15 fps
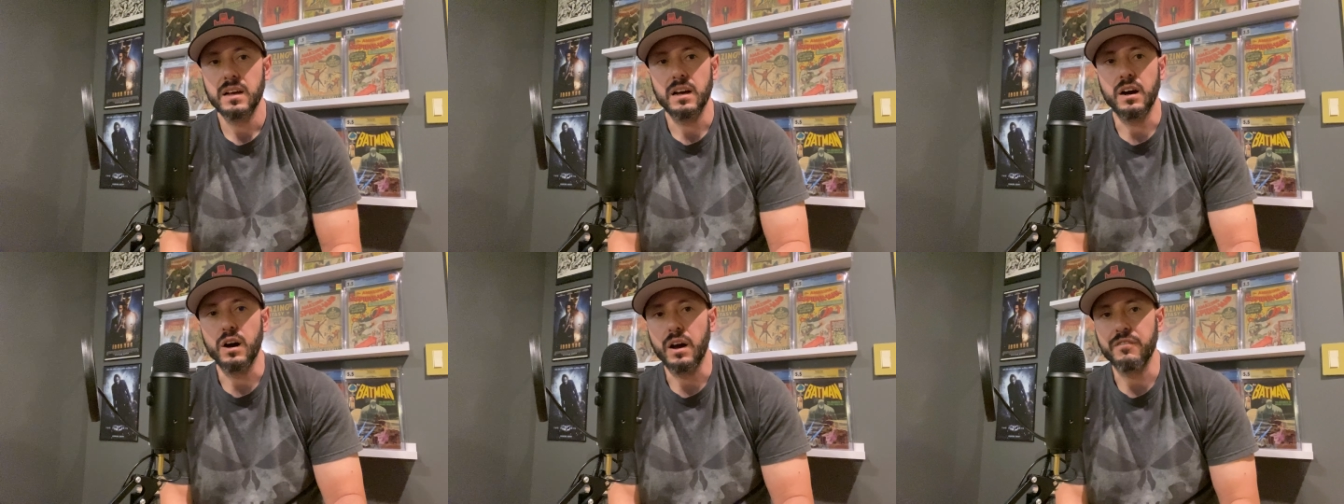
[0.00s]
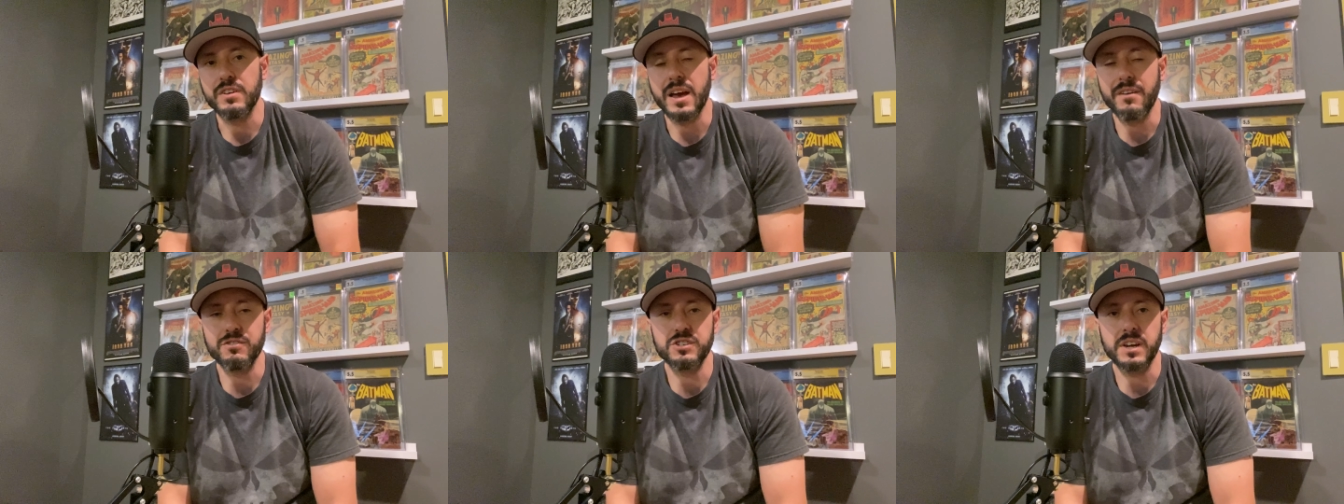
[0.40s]
Uh, if you
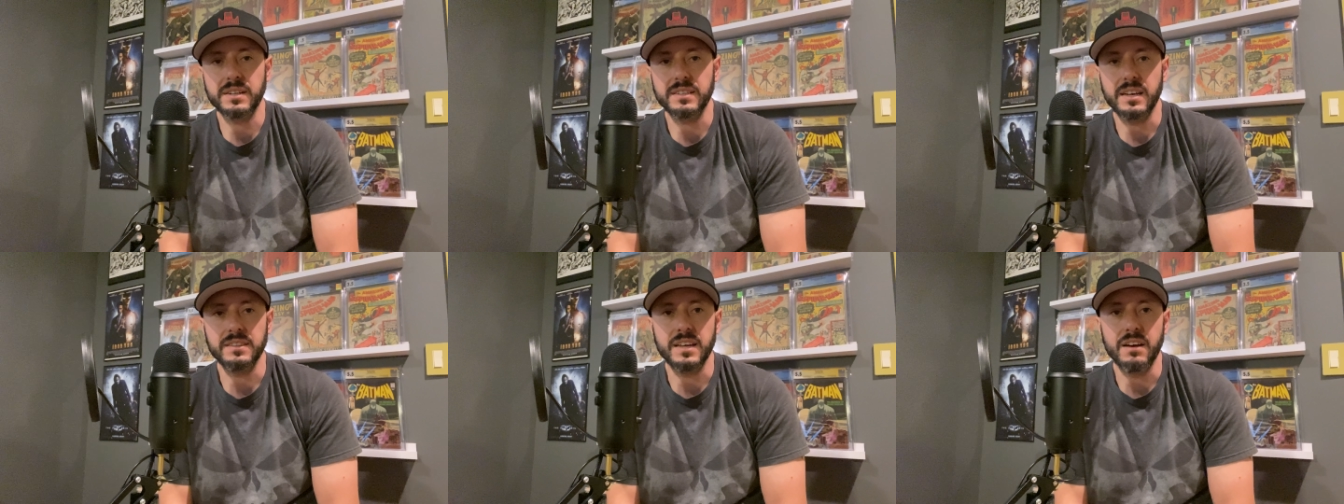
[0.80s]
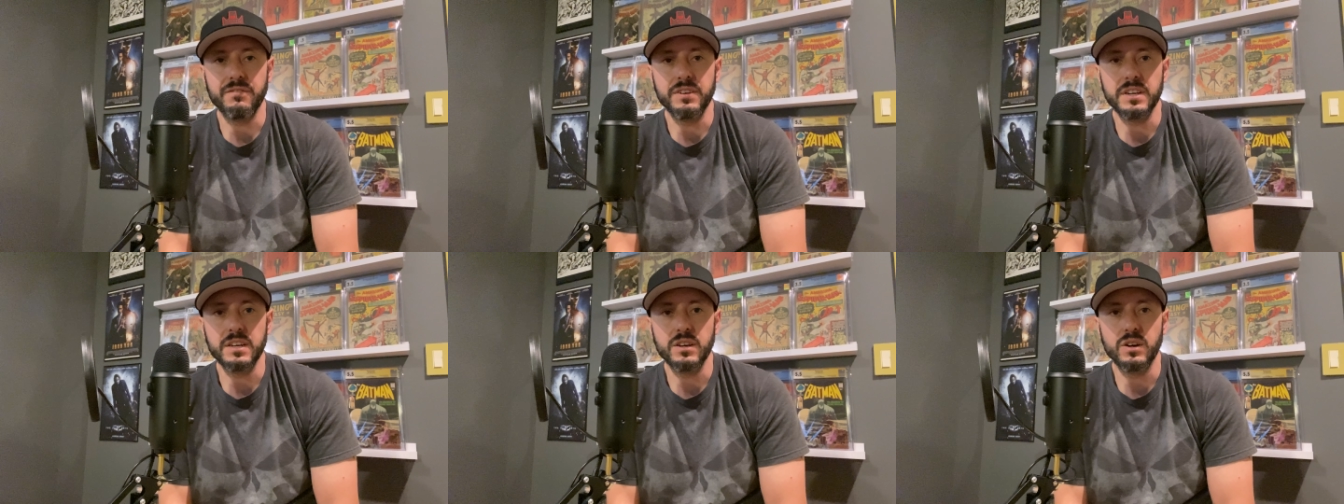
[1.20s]
haven't checked out that
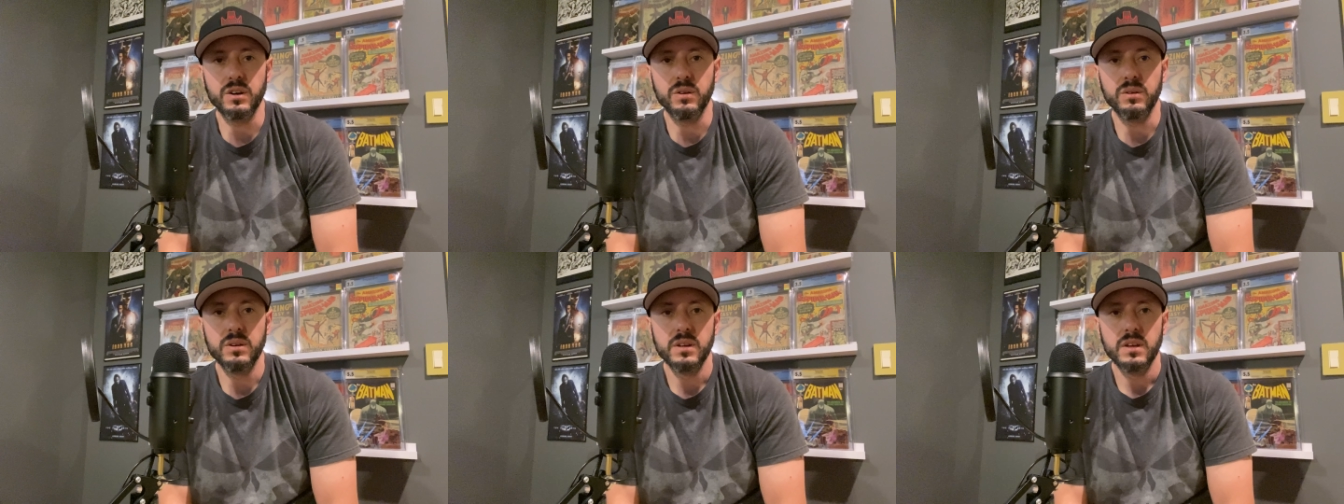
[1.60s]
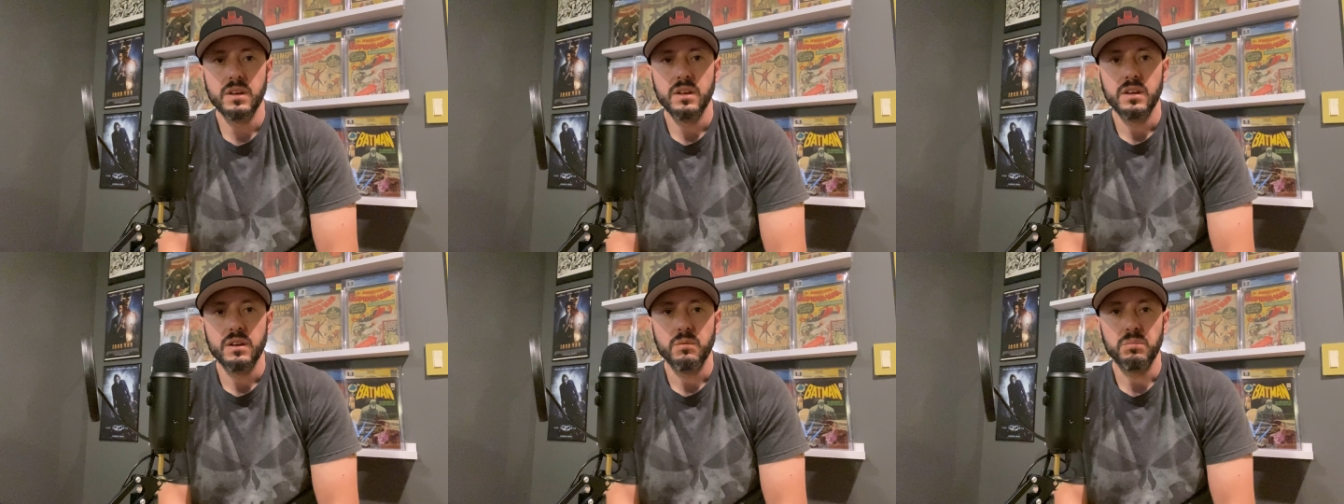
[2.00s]
video,
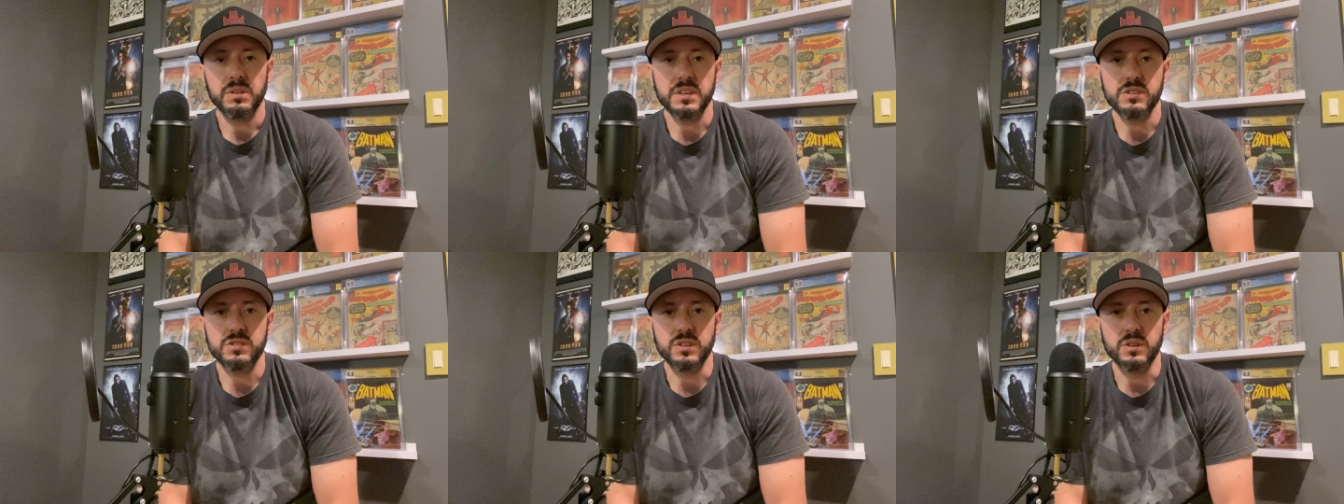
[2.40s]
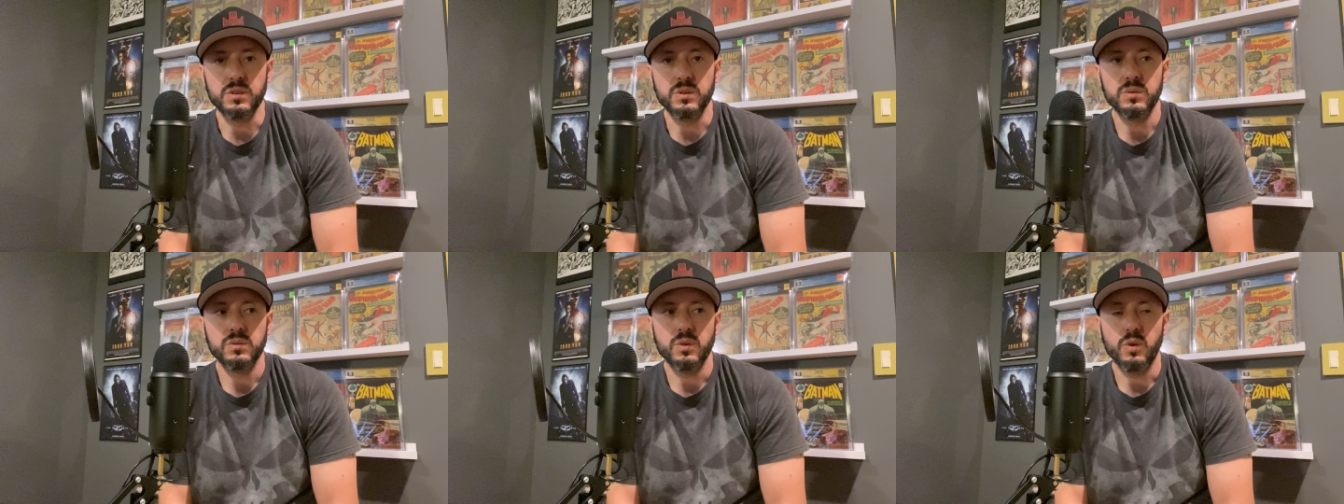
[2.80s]
please
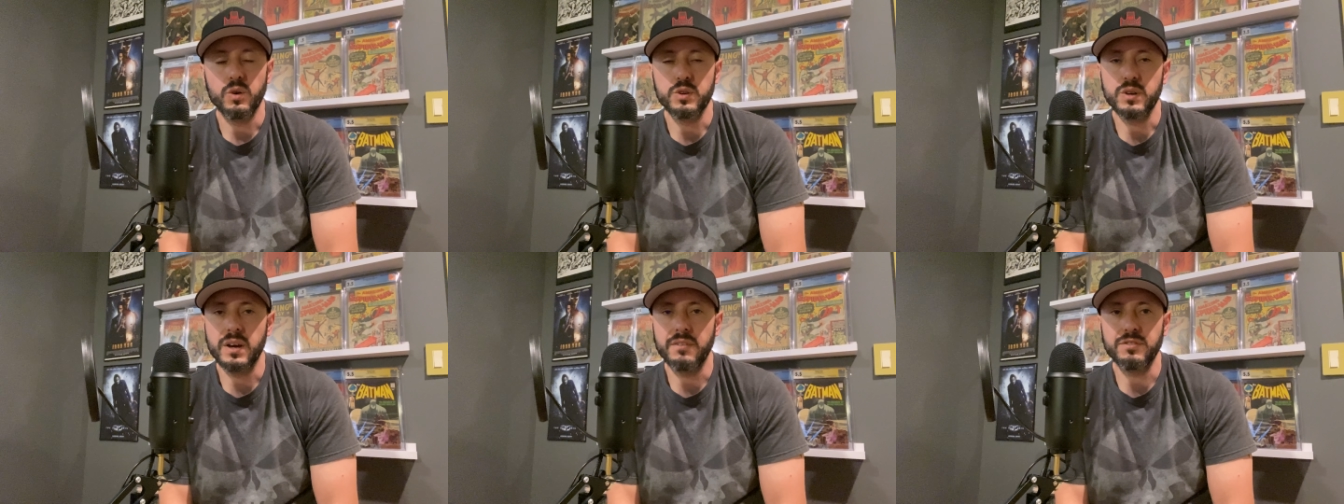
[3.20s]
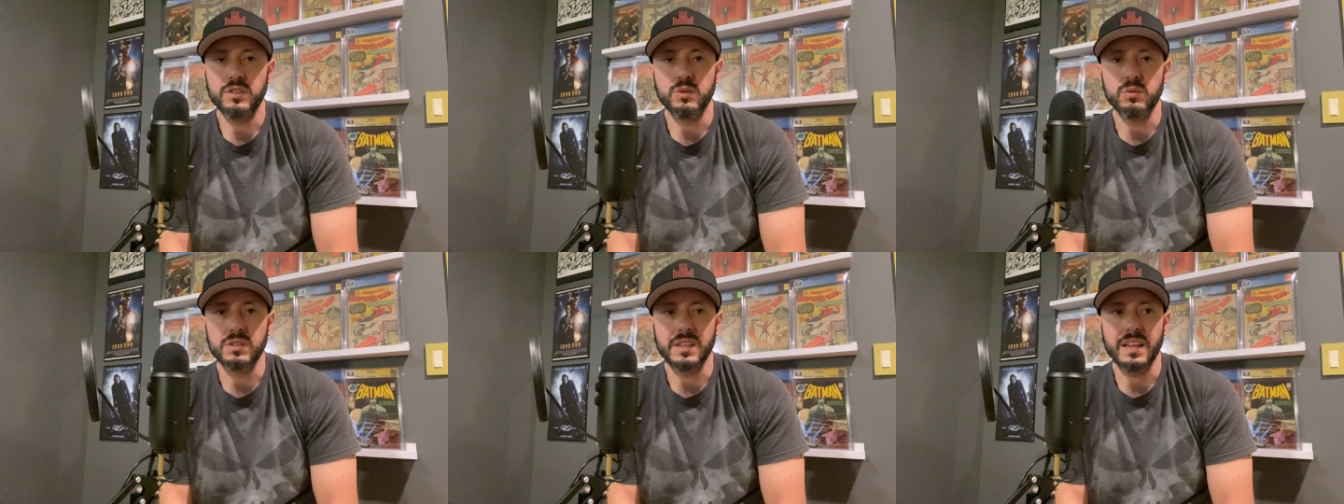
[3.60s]
do. All you have to
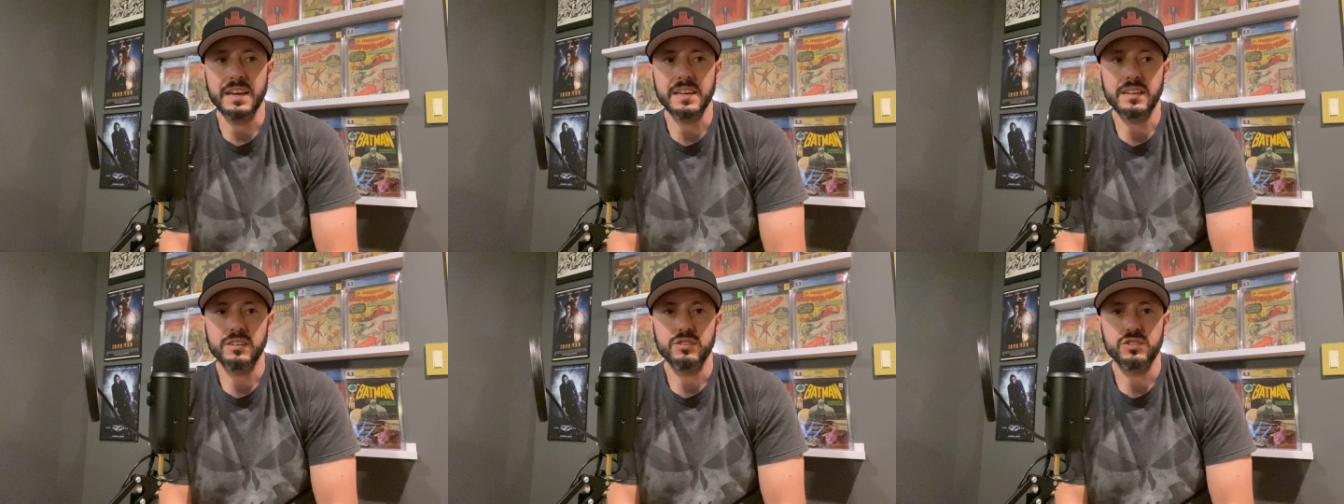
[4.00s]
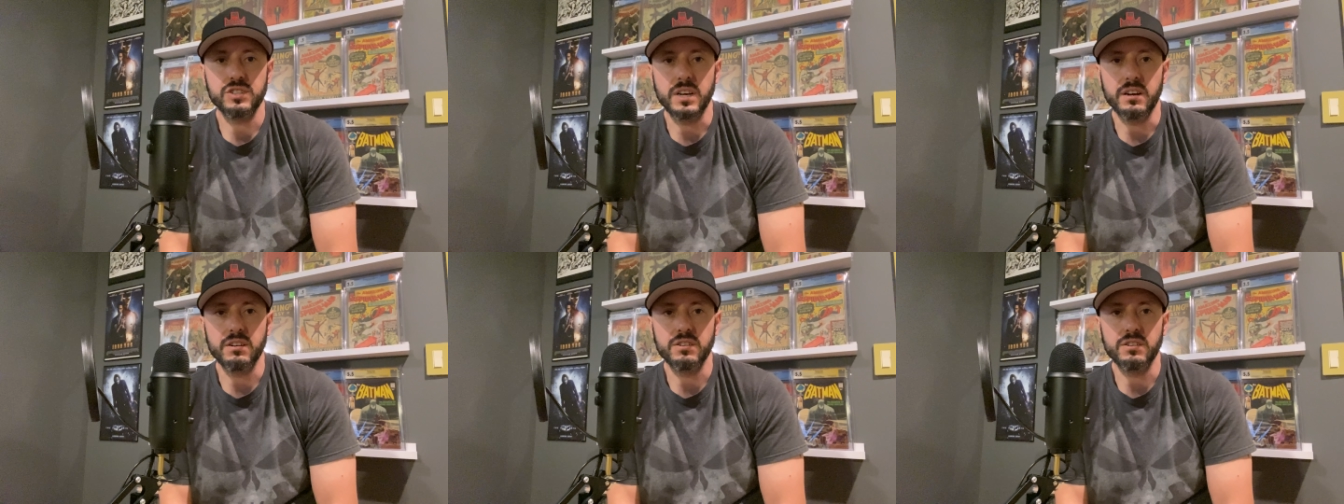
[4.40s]
do is like, share,